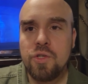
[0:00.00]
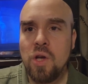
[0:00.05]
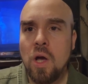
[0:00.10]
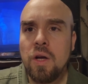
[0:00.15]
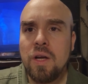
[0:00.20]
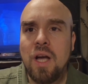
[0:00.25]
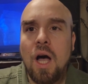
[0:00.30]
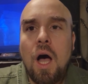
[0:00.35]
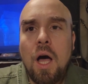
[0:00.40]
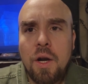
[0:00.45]

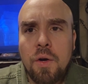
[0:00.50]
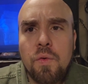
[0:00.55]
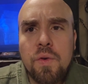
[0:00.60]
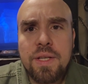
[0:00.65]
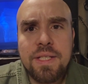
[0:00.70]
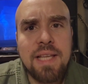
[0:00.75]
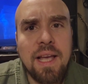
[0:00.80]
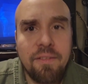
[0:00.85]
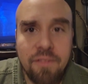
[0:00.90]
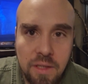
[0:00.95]
Sean
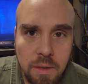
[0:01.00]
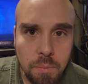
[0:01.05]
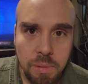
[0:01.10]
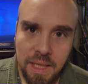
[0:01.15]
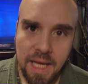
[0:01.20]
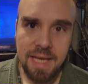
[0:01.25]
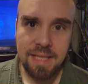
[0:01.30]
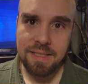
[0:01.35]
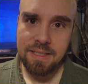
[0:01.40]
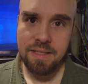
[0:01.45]
Connery's having a
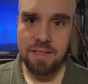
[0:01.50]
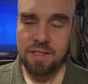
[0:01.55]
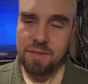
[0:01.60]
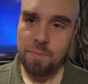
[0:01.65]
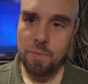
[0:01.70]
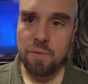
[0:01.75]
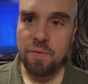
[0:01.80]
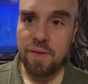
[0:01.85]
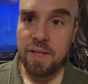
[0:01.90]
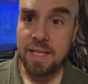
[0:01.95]
blast in
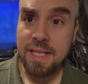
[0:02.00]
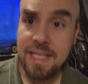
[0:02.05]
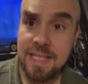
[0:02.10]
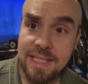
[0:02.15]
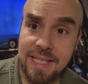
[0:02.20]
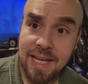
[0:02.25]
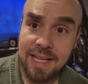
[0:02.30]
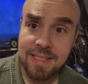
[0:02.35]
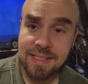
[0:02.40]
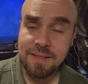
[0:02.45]
this movie, and
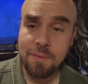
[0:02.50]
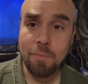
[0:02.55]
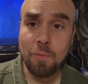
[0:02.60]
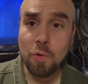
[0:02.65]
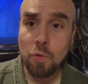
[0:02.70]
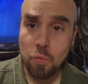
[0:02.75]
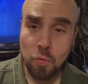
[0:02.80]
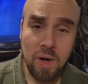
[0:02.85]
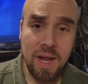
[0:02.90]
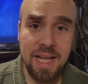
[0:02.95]
he's got some
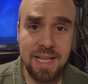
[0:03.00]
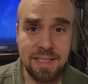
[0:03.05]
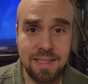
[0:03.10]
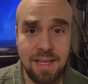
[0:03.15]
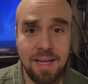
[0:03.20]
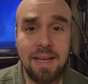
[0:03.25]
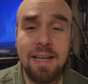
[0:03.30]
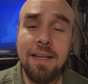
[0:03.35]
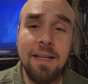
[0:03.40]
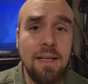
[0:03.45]
great
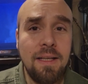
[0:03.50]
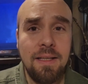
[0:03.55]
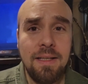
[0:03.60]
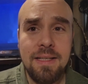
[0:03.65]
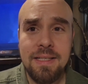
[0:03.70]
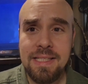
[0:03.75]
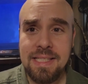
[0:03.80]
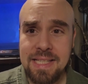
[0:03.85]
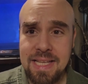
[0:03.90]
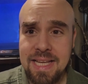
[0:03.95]

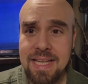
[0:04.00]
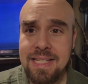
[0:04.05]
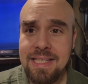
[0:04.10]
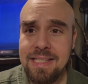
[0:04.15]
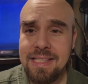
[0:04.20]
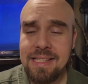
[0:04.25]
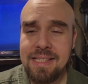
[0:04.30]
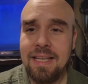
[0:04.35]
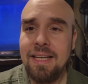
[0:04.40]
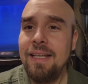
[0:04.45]

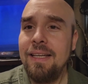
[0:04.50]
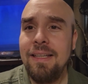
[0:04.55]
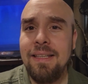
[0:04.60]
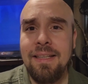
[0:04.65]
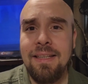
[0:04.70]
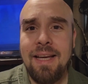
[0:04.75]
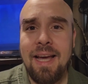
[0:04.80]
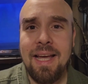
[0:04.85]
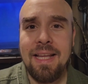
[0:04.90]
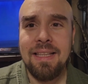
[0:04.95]
scenes
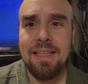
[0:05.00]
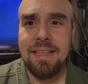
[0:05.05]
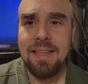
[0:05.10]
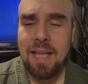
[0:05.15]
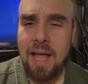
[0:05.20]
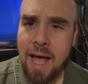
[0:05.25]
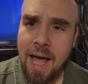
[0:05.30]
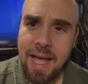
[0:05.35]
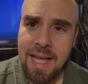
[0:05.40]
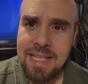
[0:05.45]
and
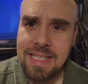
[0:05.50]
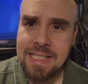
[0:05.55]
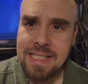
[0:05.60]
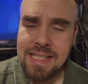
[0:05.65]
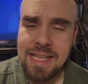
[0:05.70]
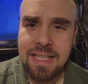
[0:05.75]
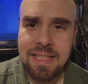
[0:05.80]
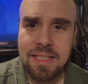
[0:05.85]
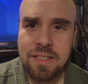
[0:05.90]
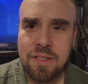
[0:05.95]

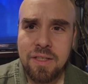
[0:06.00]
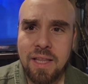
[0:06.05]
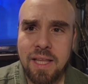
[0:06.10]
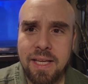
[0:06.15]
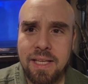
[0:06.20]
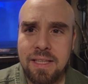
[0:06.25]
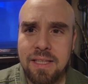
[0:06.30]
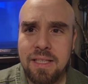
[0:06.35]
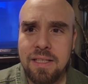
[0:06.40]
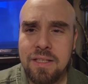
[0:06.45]
lines, like the
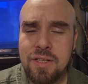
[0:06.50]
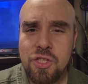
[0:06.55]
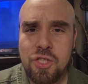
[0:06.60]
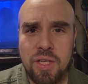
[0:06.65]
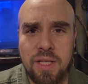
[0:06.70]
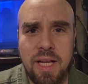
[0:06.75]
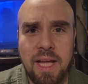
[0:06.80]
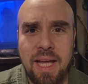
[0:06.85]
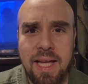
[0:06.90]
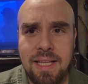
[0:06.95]

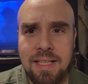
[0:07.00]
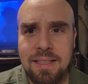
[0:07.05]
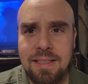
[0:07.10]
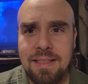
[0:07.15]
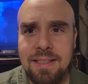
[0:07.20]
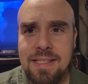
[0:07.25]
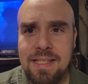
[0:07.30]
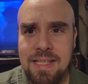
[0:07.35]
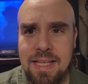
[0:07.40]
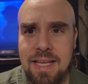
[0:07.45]

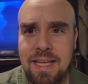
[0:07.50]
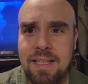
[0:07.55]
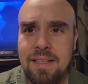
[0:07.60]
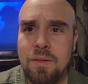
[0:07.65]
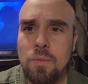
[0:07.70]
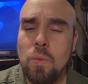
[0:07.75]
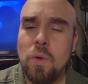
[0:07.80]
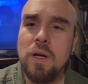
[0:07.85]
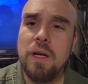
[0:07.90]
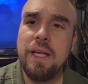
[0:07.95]
shithead
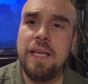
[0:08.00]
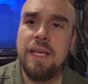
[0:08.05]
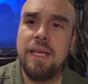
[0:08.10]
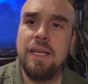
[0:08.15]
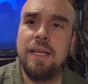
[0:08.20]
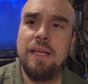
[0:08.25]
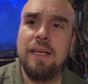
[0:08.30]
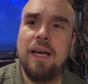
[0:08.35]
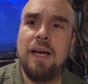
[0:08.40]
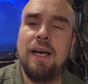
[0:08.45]
scene where
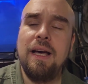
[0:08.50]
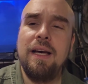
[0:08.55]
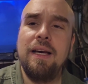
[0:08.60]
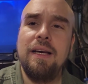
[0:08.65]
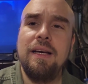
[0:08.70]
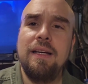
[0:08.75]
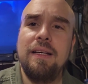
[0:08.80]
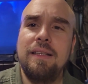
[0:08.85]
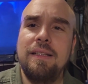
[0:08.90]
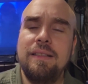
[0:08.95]
he
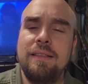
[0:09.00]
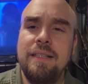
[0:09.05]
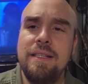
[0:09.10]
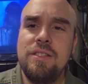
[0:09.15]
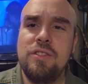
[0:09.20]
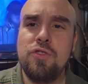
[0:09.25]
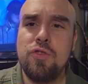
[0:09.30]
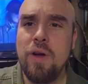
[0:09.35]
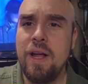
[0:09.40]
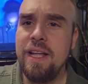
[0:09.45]

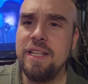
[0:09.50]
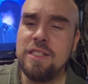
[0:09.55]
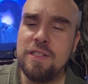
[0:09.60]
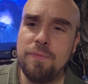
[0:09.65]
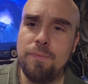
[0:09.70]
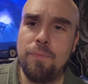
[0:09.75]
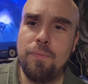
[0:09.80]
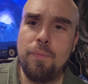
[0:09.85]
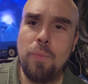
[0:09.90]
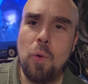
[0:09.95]
is
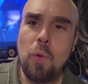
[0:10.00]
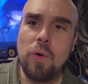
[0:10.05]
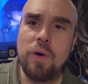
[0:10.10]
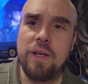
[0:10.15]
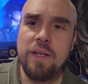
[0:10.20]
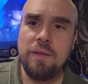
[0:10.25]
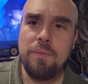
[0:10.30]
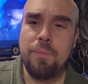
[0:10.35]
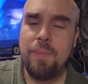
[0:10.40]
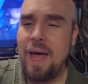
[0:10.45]

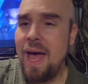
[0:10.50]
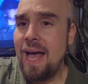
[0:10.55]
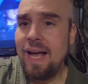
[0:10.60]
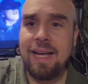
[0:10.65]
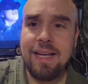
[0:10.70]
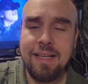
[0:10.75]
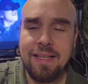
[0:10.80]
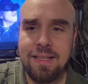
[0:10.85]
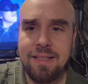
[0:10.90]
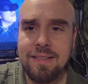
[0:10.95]
transported
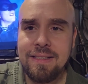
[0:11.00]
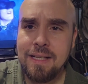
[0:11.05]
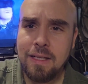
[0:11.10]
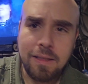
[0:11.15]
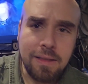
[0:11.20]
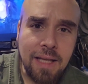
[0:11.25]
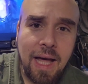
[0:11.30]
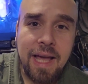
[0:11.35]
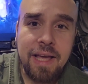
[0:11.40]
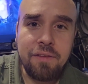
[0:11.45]
back
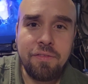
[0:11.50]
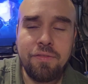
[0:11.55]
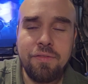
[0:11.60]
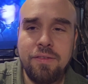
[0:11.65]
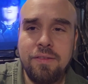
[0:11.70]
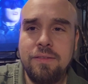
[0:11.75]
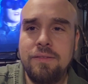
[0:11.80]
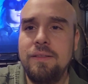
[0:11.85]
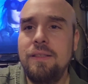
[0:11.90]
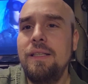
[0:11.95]
to
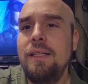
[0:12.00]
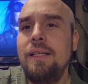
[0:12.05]
life